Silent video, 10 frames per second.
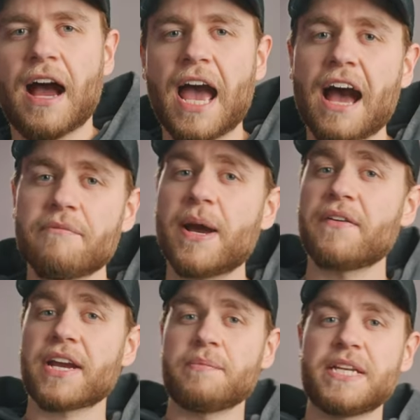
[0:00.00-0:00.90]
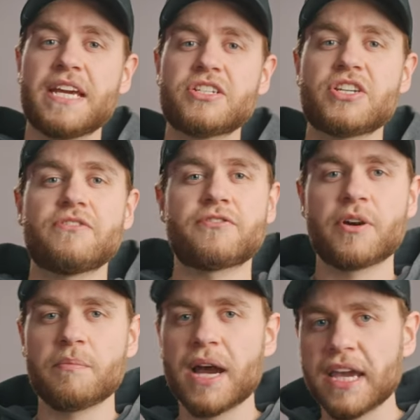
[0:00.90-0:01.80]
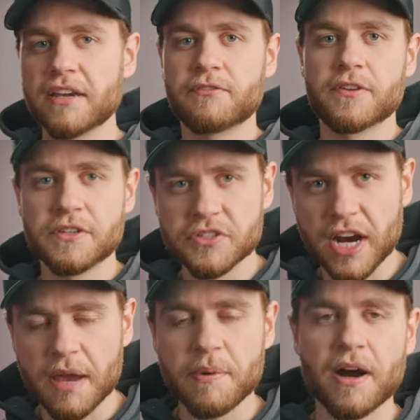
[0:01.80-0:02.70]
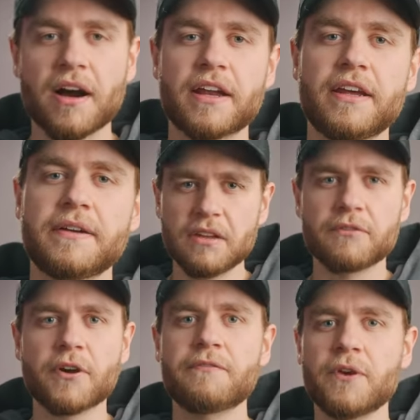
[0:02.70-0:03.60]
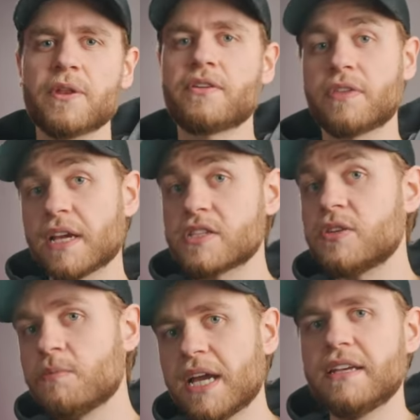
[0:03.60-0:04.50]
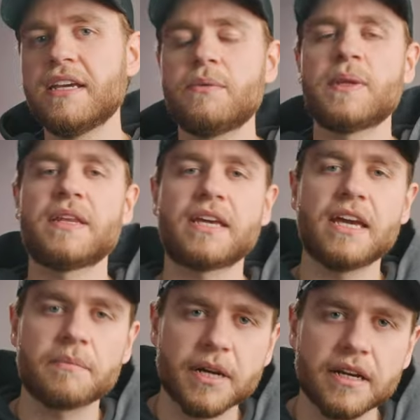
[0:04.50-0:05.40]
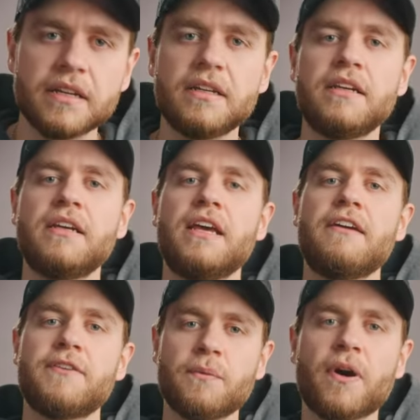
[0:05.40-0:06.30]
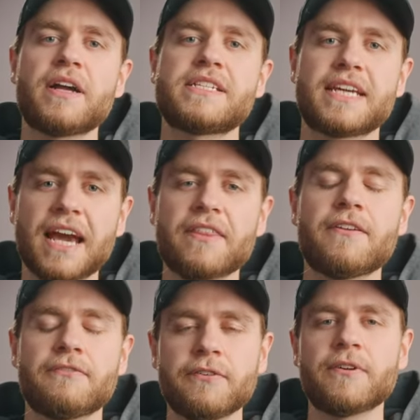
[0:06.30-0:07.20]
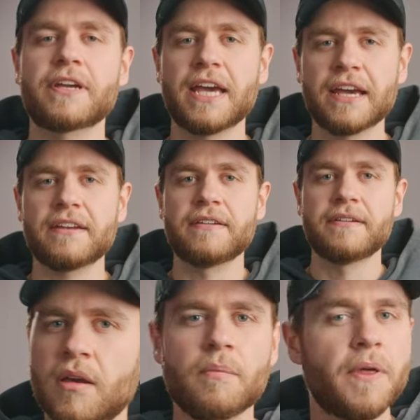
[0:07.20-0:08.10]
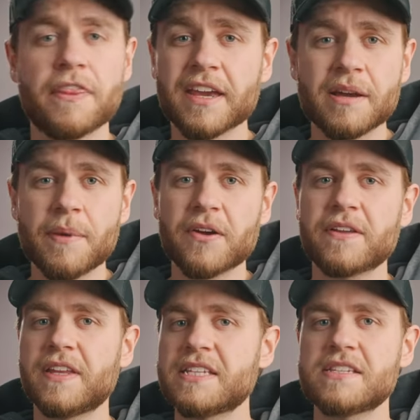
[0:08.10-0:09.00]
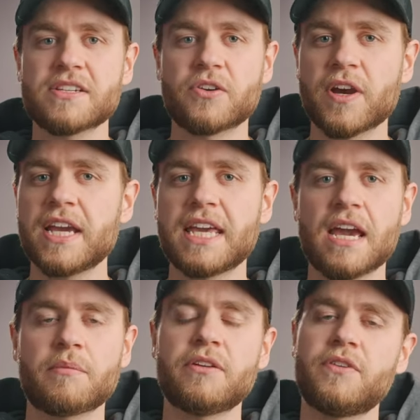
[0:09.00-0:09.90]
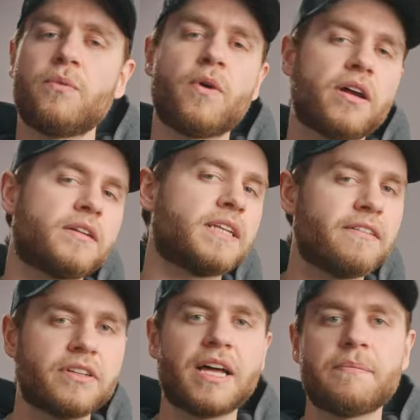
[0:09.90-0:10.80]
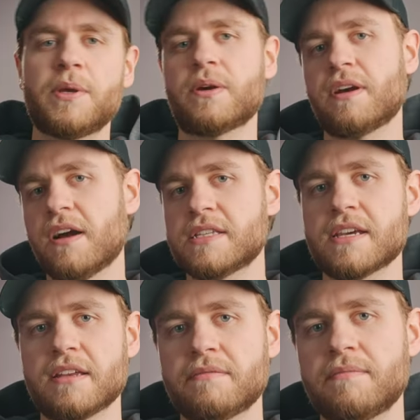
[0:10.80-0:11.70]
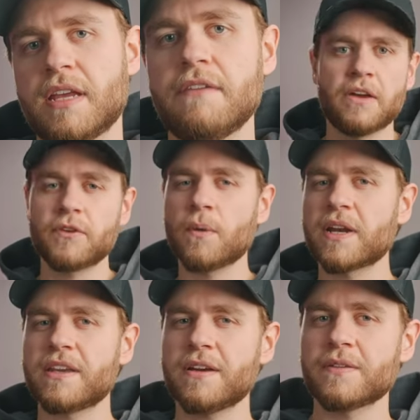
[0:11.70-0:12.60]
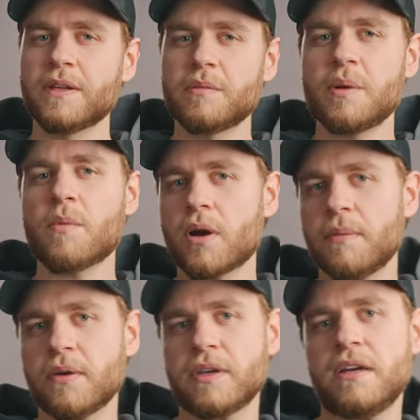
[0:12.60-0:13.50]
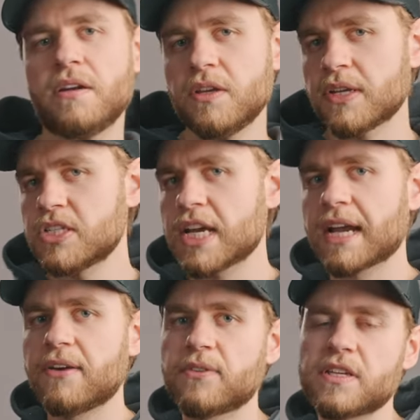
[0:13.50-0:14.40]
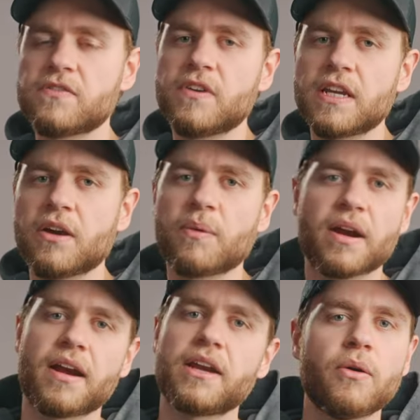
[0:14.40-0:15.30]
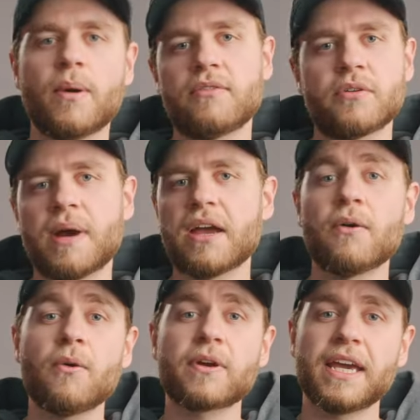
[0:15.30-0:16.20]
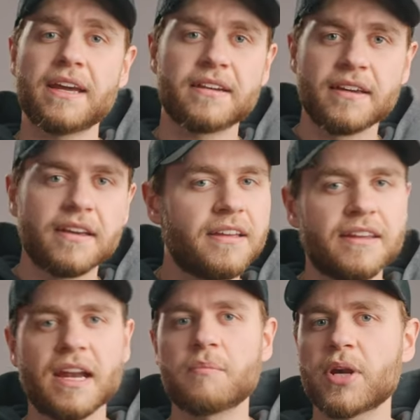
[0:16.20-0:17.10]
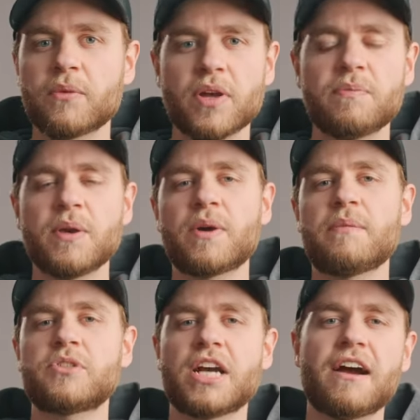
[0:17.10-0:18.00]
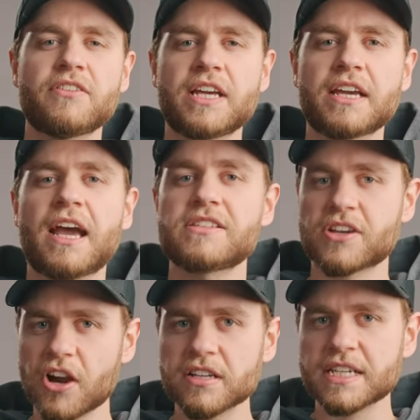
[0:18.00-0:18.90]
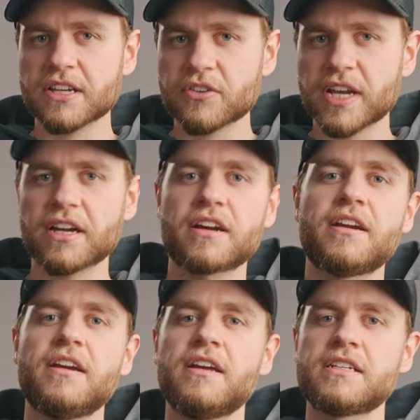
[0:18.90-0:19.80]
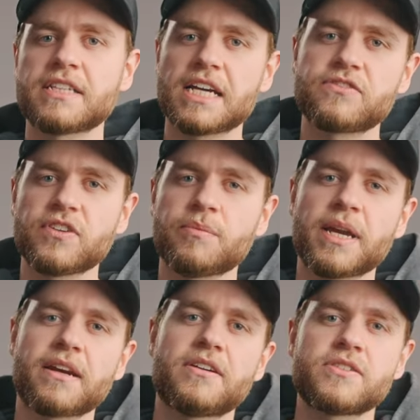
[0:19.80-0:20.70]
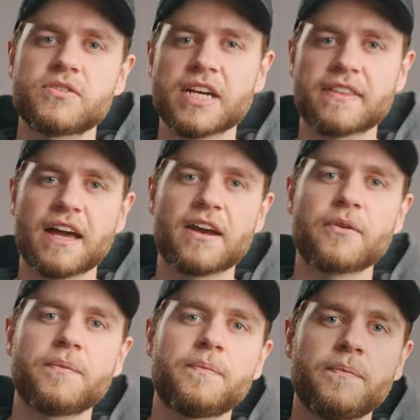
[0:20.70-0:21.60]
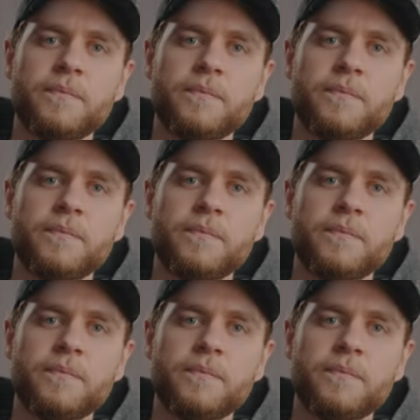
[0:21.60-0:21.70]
I have my recommendation for a mic, for the tripod, and for a few other things you might need with the camera if you want to get the full kit. But think about it, this is a great camera if you want to level up your content. Now, if you want to hear a little bit more about gear, you can check out this video where I go over my whole kit that I bring with me when I'm traveling as a content creator/filmmaker. So check that out.